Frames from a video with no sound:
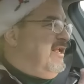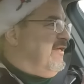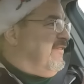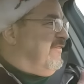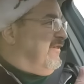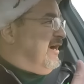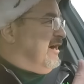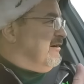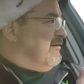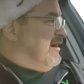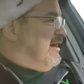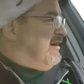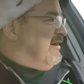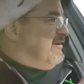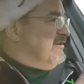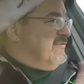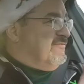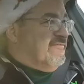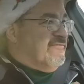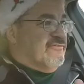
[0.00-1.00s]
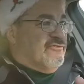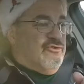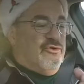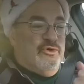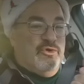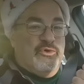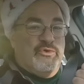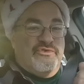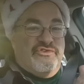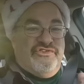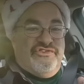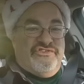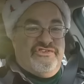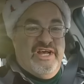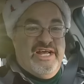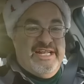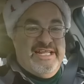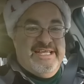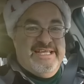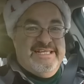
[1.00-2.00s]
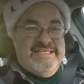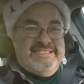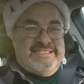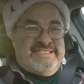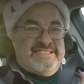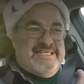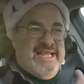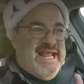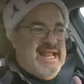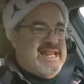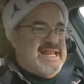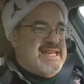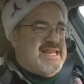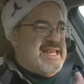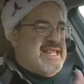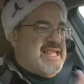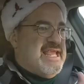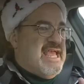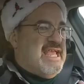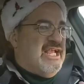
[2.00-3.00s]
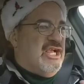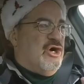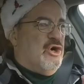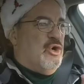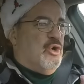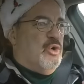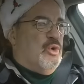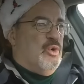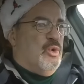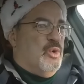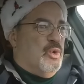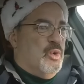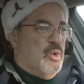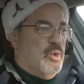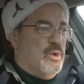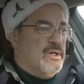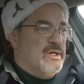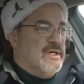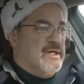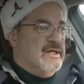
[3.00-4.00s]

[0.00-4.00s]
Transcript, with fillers: They're off to sunny San Diego.